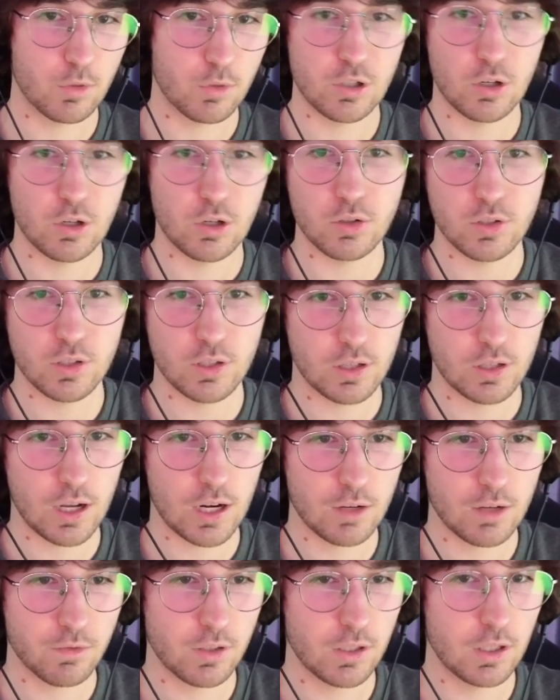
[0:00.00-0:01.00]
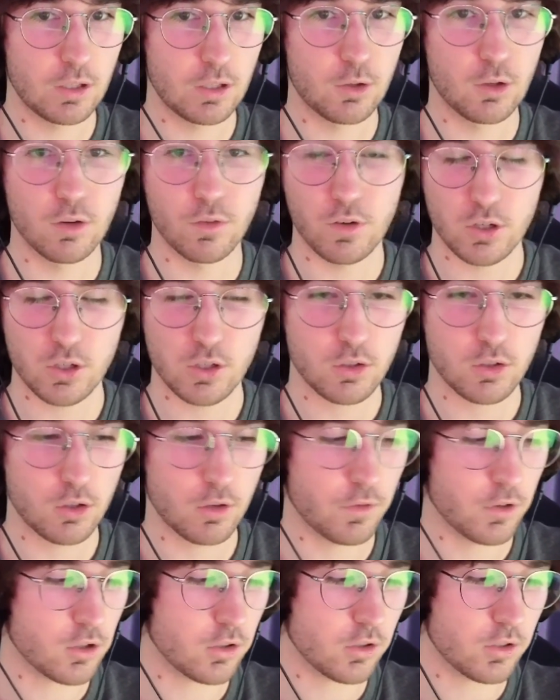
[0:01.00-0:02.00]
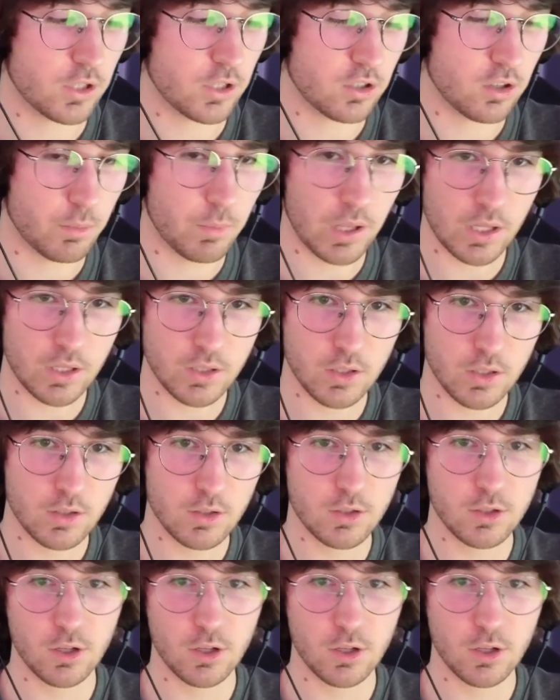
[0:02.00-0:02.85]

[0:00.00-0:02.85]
result in kind of the universalization of balances.